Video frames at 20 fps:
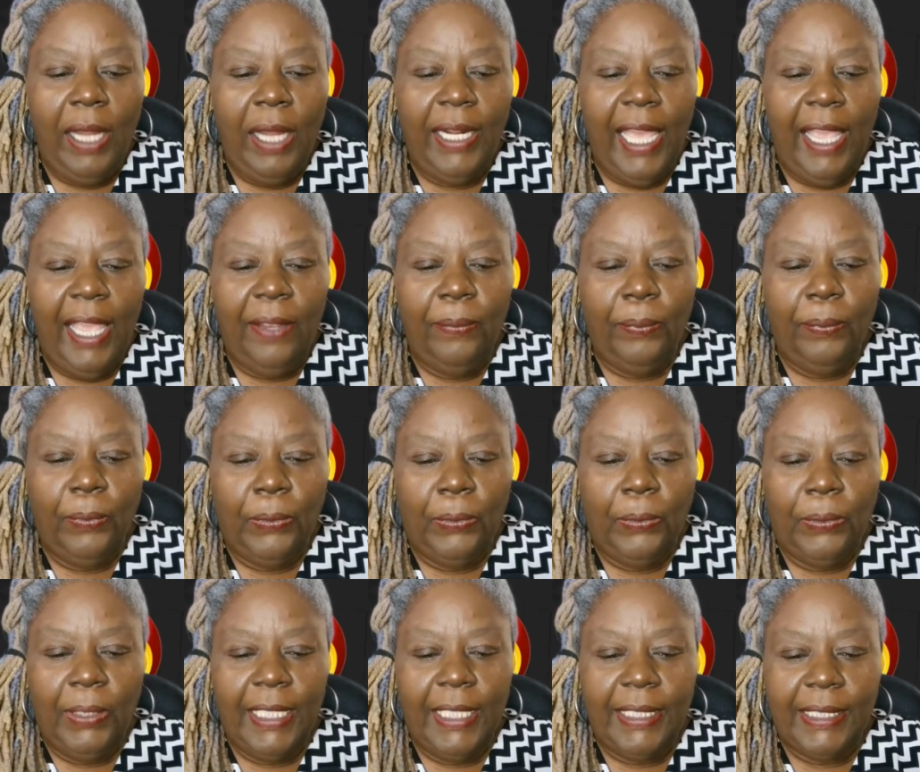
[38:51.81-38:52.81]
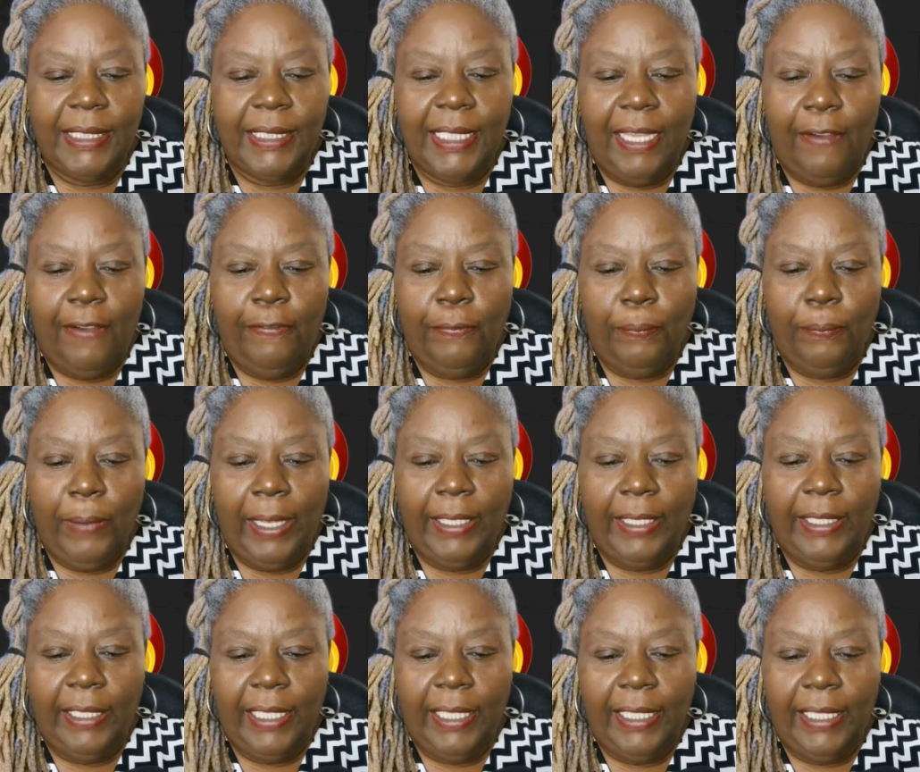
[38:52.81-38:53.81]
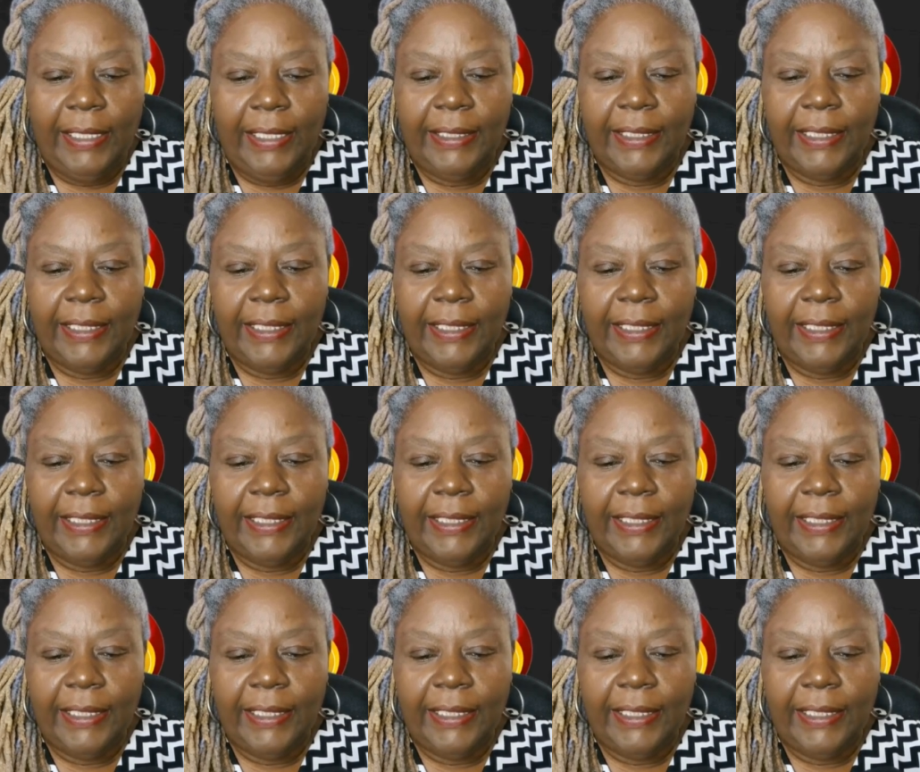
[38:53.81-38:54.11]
a rule itself regulates.